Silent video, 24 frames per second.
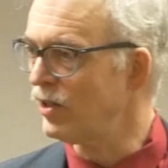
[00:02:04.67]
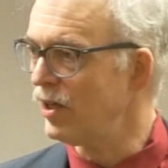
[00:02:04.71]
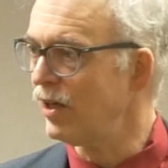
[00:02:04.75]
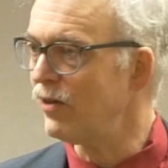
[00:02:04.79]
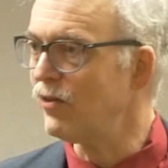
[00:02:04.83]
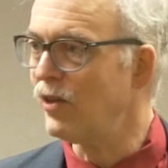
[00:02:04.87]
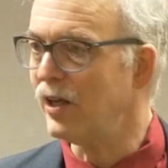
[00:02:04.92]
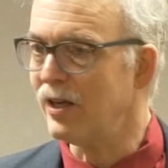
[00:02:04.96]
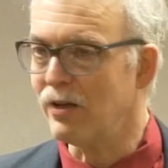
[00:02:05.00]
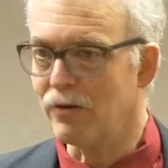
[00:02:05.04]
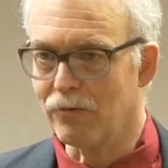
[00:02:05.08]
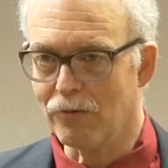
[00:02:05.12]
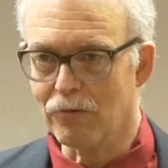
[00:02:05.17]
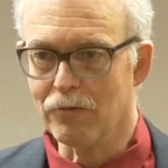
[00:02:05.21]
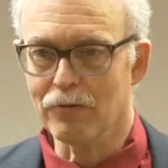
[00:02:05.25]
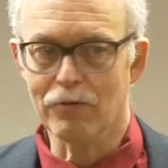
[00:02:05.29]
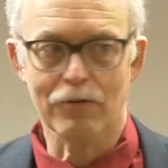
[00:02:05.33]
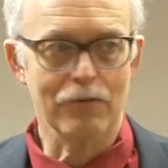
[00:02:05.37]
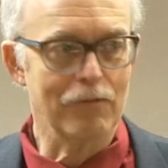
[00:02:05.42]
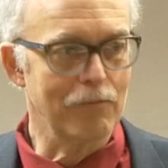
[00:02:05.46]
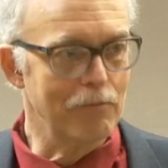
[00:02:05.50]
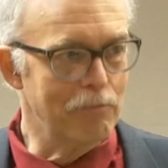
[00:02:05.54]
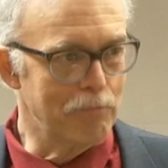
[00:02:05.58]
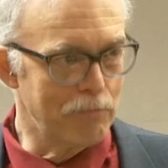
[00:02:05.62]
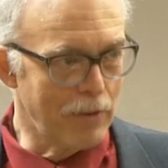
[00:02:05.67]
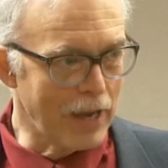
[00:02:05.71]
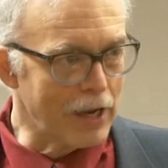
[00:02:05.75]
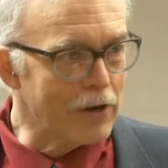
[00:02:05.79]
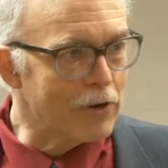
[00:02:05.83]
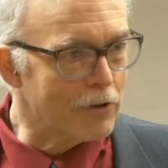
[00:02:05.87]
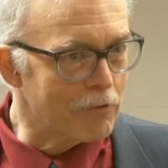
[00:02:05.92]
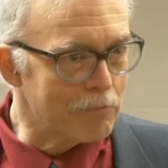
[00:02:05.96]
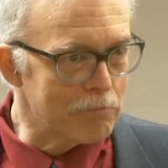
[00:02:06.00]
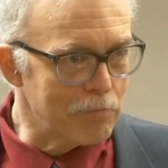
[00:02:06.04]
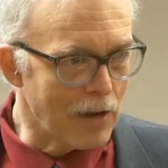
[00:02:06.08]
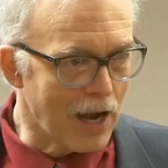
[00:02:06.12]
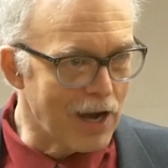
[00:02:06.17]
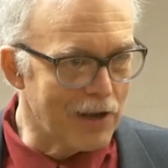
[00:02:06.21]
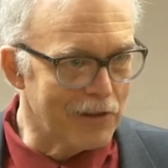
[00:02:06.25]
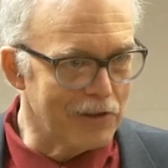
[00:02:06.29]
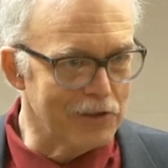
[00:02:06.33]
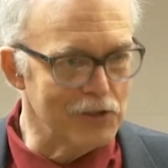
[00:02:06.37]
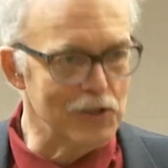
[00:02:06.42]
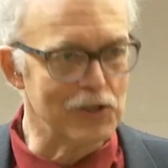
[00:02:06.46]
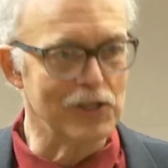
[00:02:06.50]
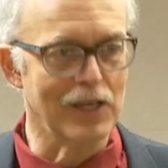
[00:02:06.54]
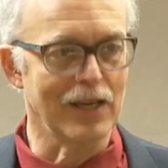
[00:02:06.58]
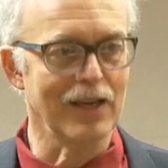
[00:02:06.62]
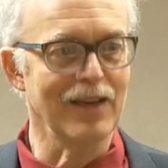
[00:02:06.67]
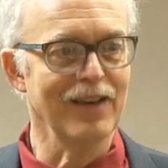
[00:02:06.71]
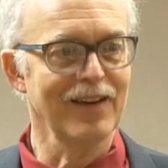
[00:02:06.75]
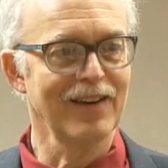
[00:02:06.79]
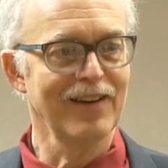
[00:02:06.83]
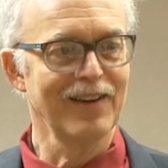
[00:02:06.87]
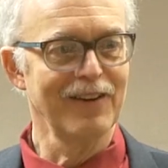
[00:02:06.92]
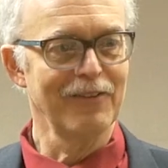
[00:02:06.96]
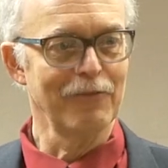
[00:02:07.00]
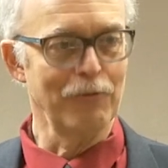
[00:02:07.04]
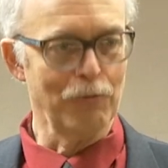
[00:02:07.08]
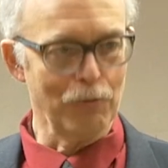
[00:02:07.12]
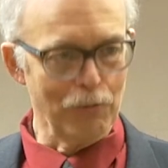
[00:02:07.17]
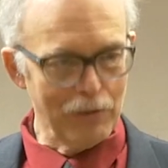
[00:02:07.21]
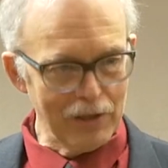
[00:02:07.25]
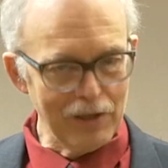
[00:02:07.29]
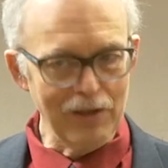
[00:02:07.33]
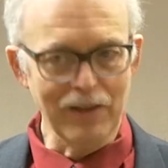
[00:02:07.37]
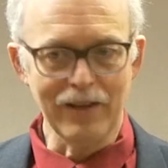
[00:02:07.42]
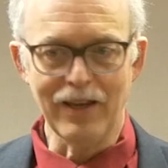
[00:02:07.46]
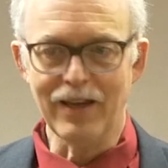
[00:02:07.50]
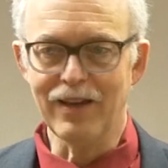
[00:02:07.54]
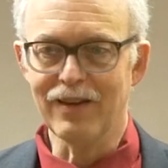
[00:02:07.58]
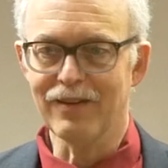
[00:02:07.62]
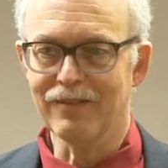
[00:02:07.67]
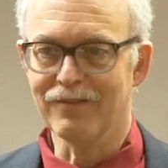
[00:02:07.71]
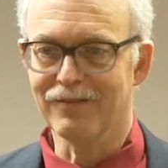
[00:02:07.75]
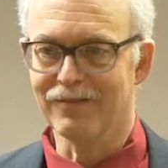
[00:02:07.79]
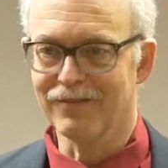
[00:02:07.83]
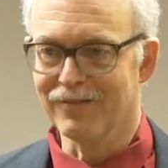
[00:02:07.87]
Did the better policy really